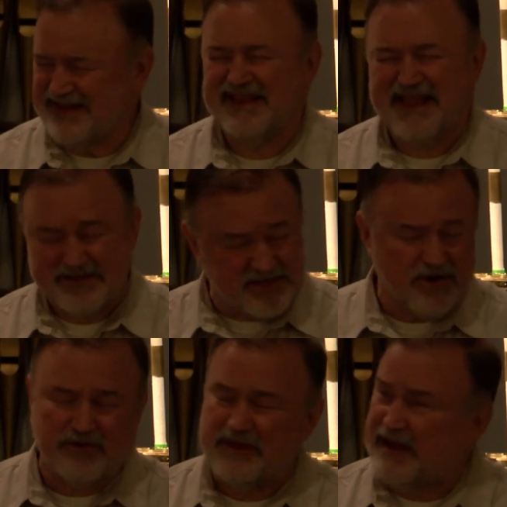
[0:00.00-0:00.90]
that
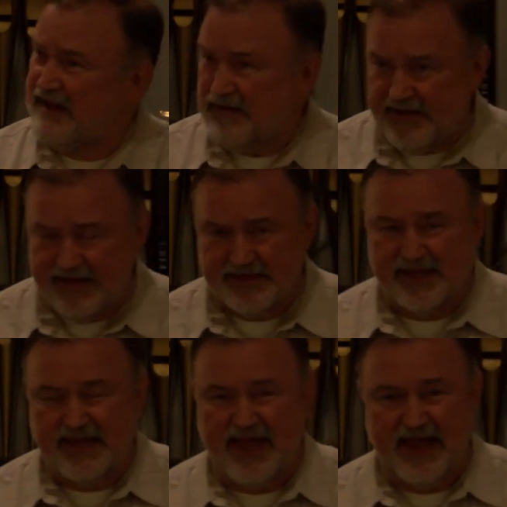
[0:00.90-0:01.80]
certainly is
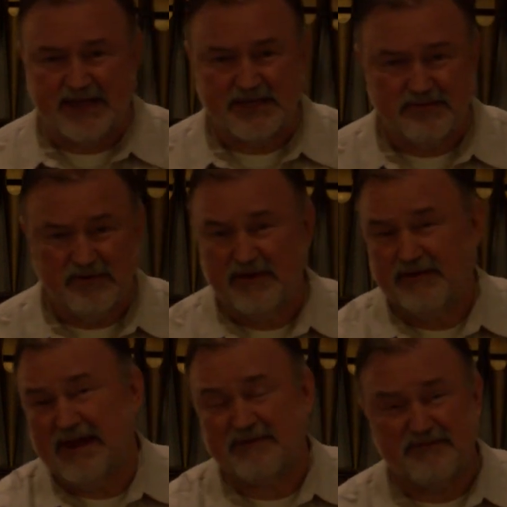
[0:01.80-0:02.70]
the case.
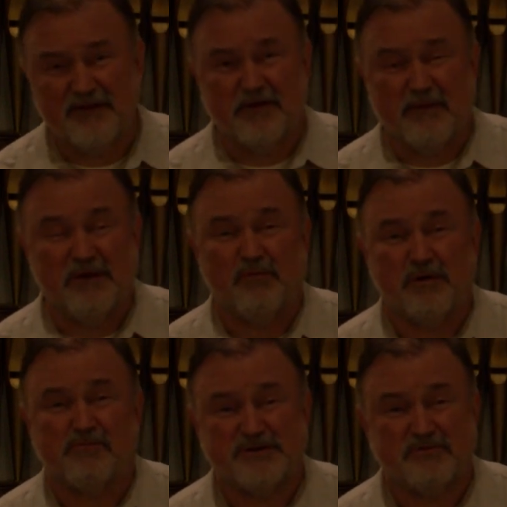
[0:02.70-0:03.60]
You have to figure,
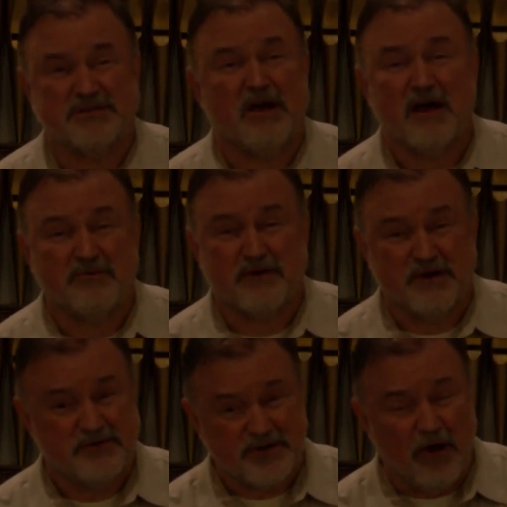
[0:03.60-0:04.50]
Woodbridge was 100
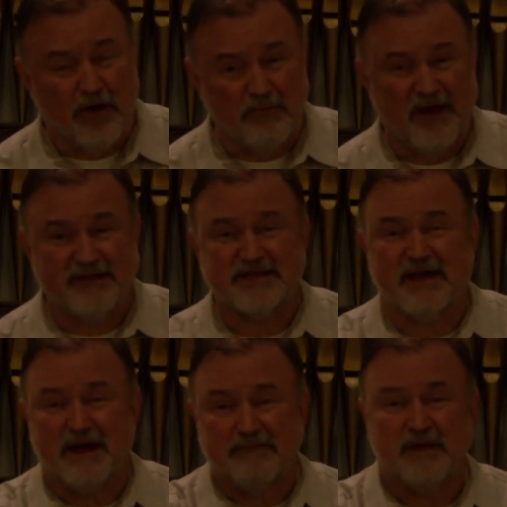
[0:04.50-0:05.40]
years old by the
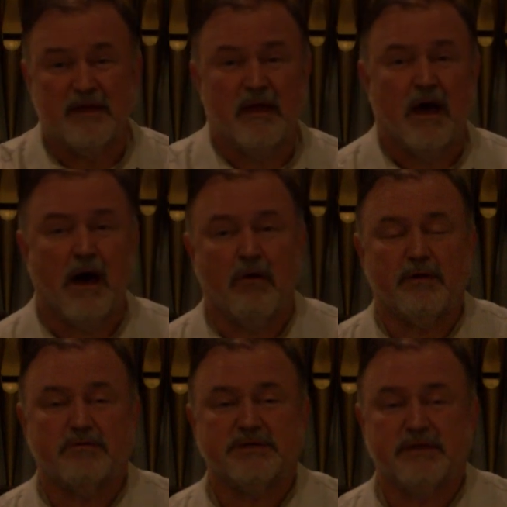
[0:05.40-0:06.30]
time
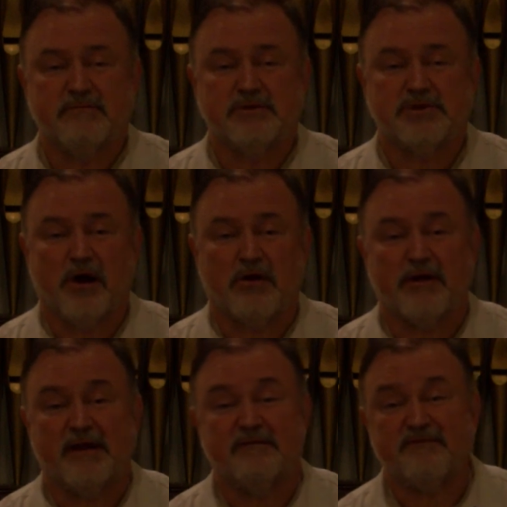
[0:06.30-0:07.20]
we received the charter.
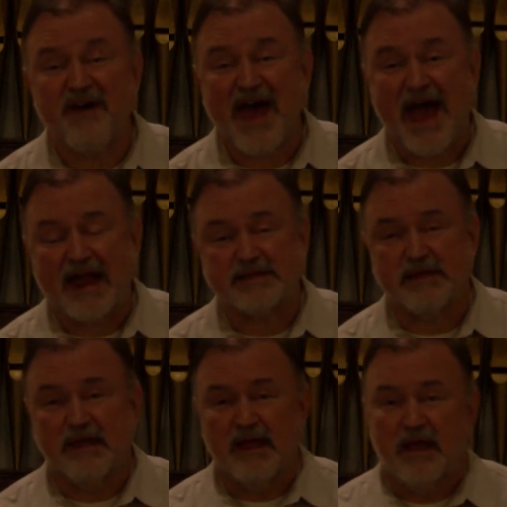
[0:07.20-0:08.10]
And in fact,
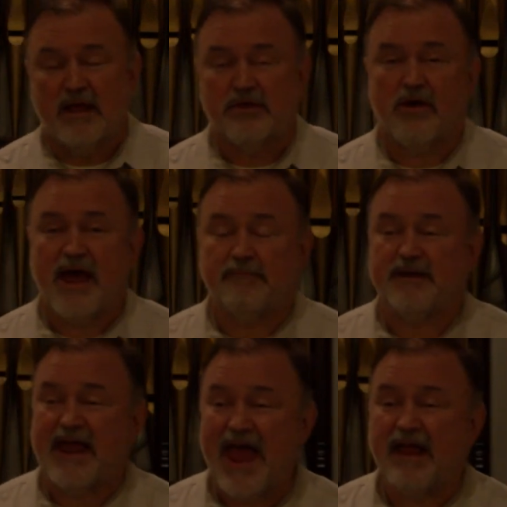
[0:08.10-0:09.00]
there had
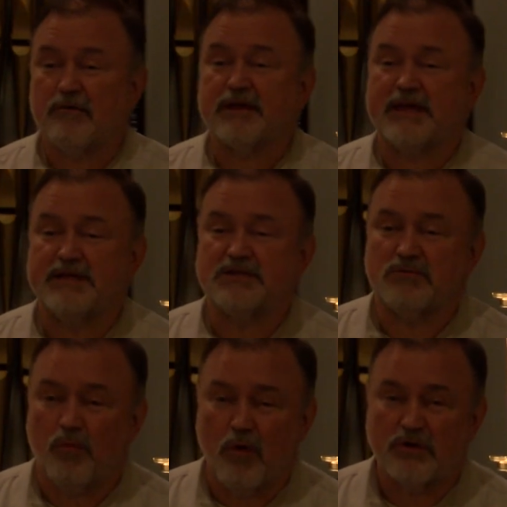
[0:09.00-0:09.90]
been
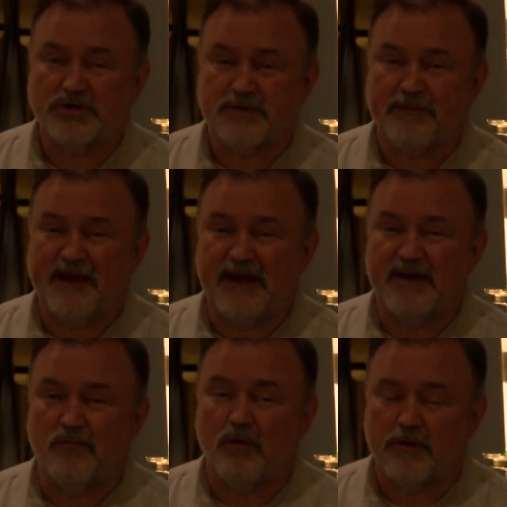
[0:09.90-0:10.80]
Anglicans worshiping
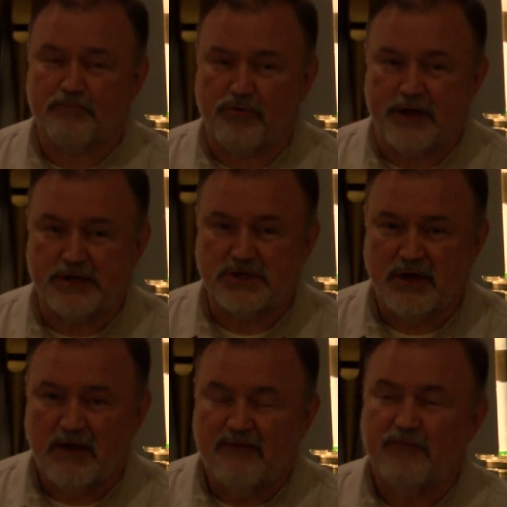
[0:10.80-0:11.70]
in Woodbridge
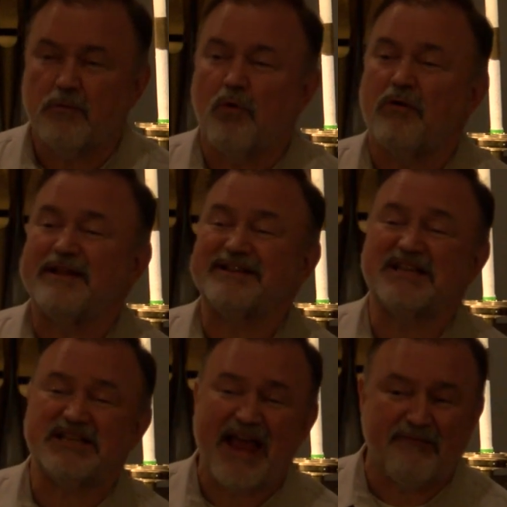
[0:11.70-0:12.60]
for more than
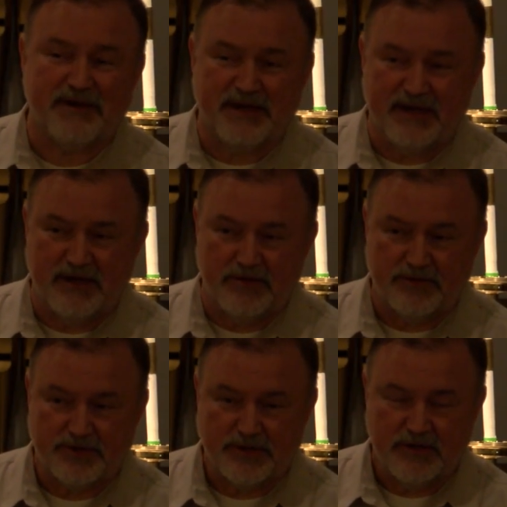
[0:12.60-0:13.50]
70
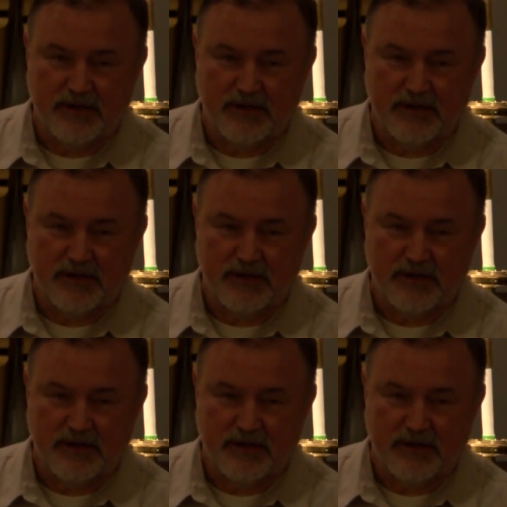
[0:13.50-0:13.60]
years